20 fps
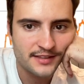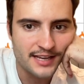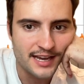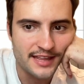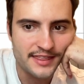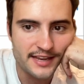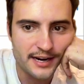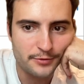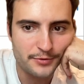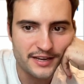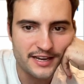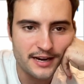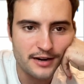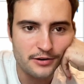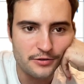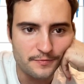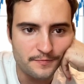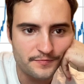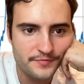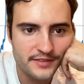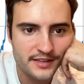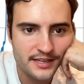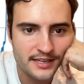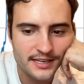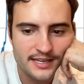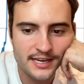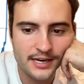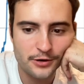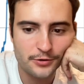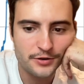And there we go.
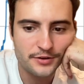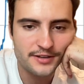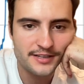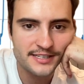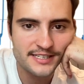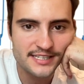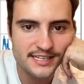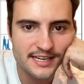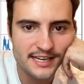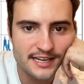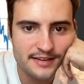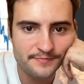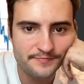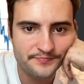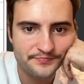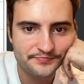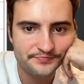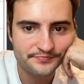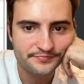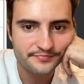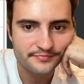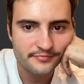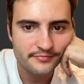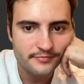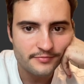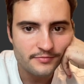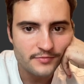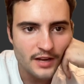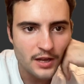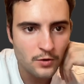Here you can see
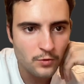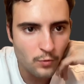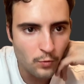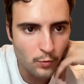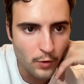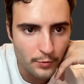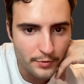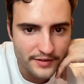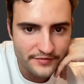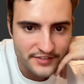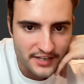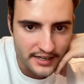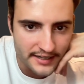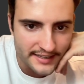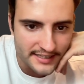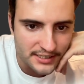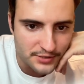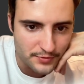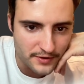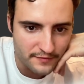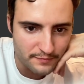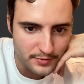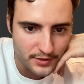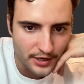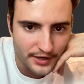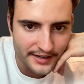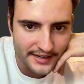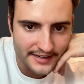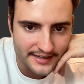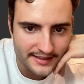what we've done is we've
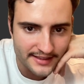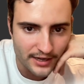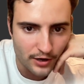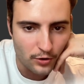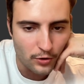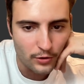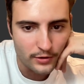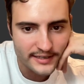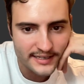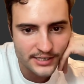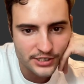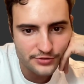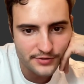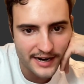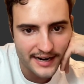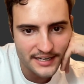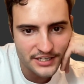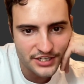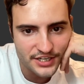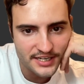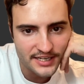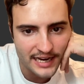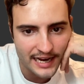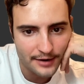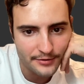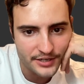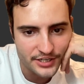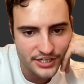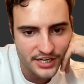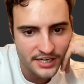plotted the holding strategy and
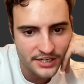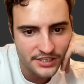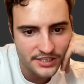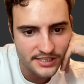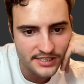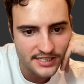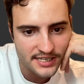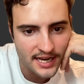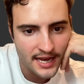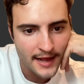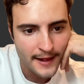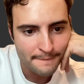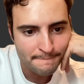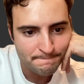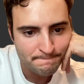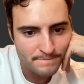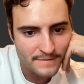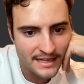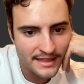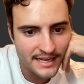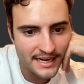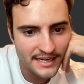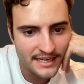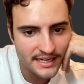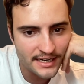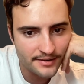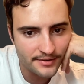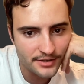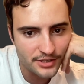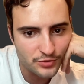how it changes. And then
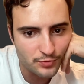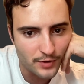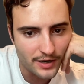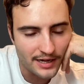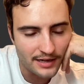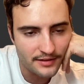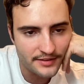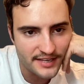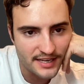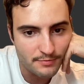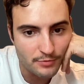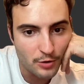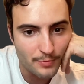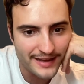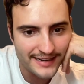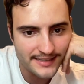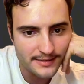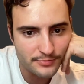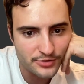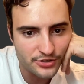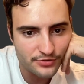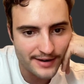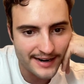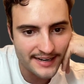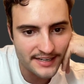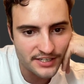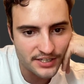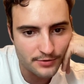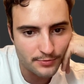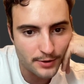here as well, the momentum
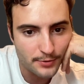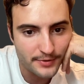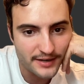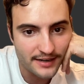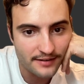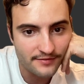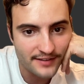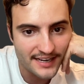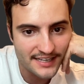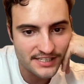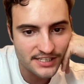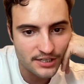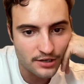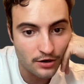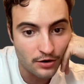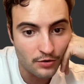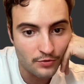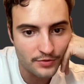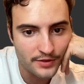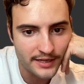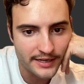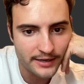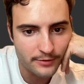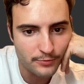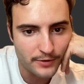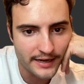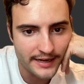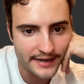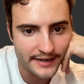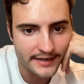strategy, where we invest only
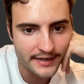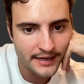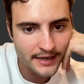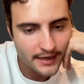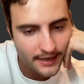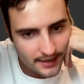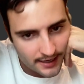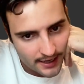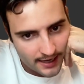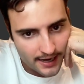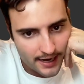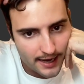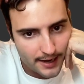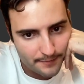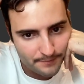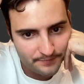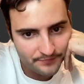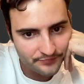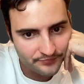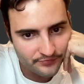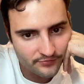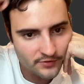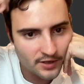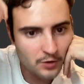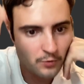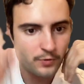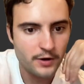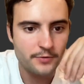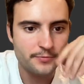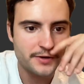when
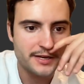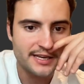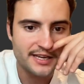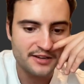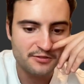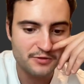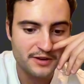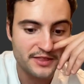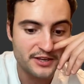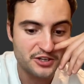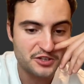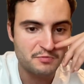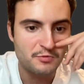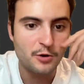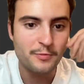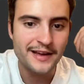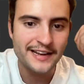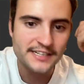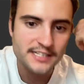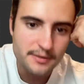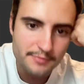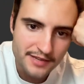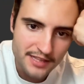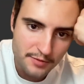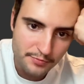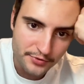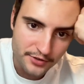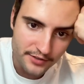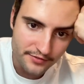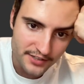there's momentum in
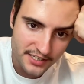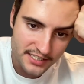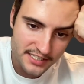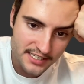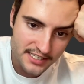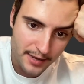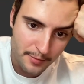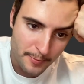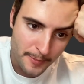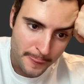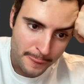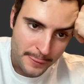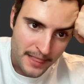the previous day.